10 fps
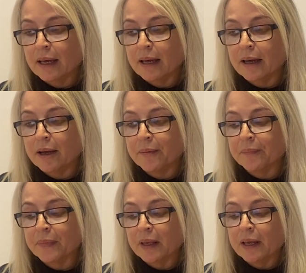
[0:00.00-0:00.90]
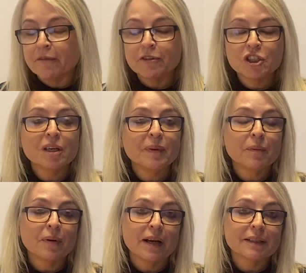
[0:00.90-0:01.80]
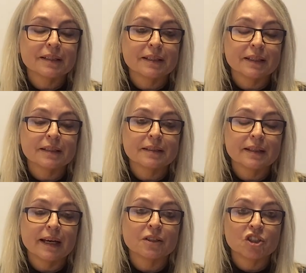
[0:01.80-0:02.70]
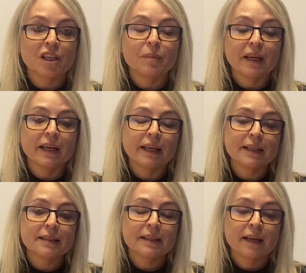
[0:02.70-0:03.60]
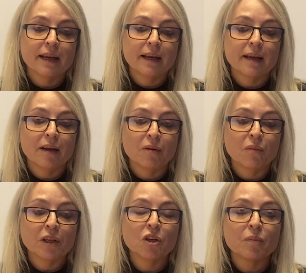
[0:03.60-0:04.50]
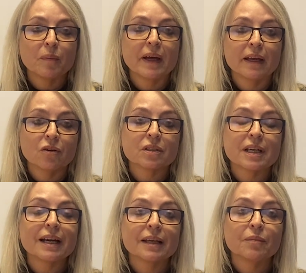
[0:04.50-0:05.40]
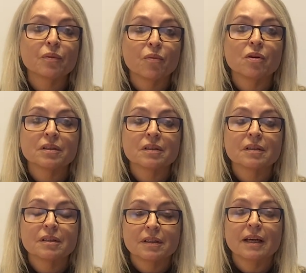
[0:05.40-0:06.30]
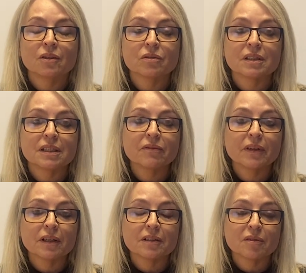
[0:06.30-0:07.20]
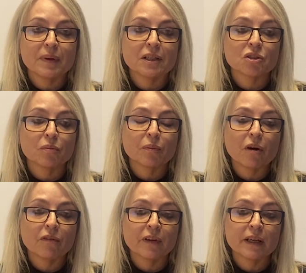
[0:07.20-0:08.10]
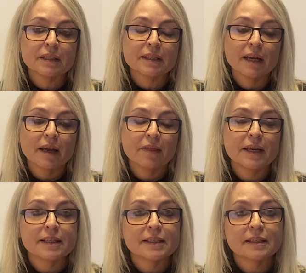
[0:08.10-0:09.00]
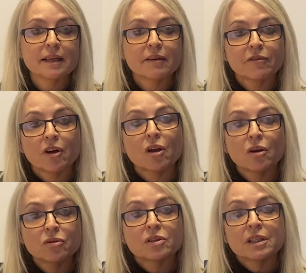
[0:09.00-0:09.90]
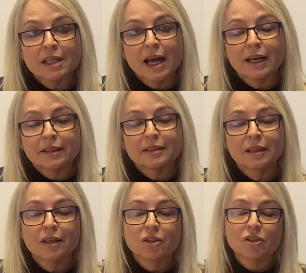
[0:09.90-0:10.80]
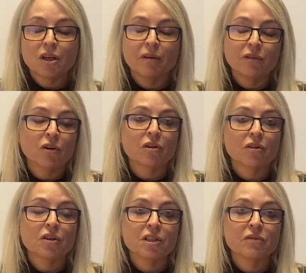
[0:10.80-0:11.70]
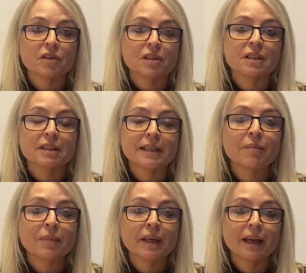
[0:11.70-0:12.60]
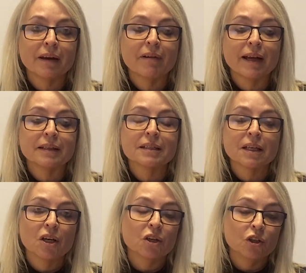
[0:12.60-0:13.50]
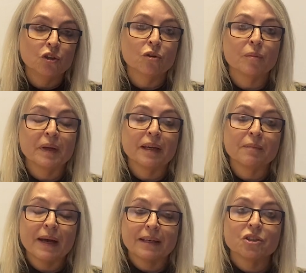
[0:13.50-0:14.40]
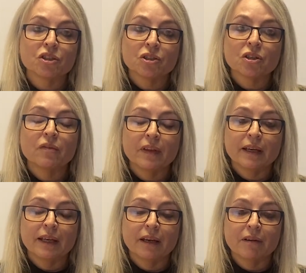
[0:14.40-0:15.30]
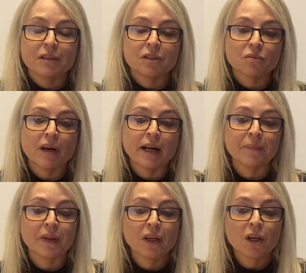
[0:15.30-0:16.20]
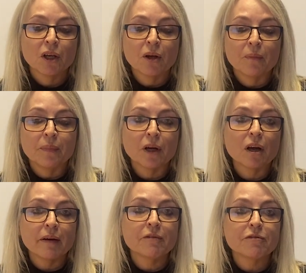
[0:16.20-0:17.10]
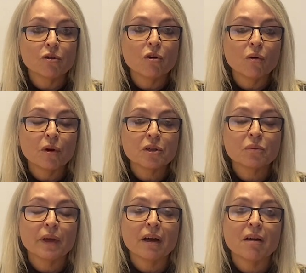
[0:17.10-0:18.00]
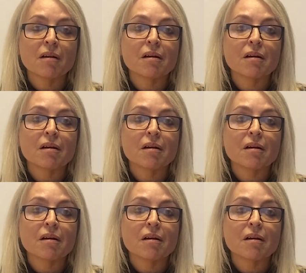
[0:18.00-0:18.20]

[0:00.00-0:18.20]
For GP practices and GPs, when you prepare your Type 1 annual certificates of pensionable profits, this follows the tax. So if you're on a 31st of December year end, you are being pensioned on that year end as well. But going forward, we are